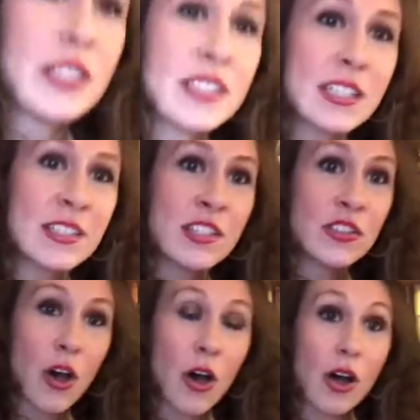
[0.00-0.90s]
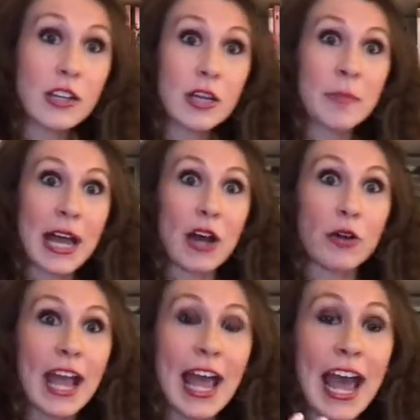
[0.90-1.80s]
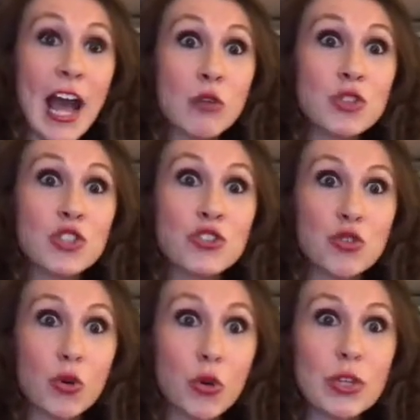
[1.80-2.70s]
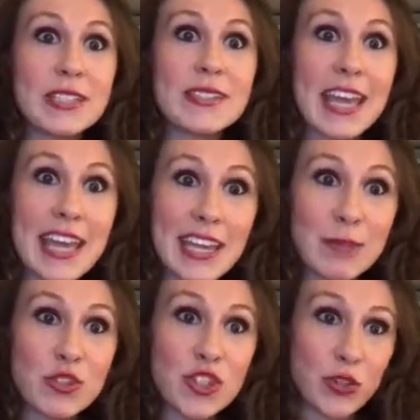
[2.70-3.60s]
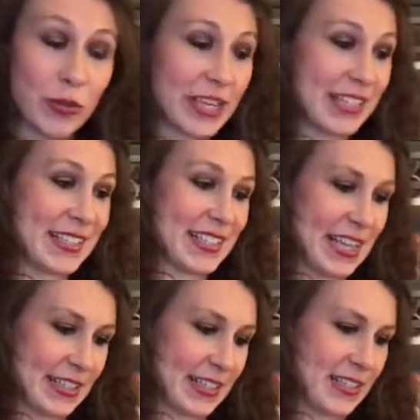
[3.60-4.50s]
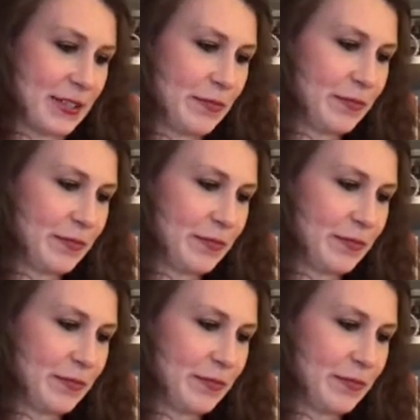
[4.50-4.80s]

this is all about how stories came to exist.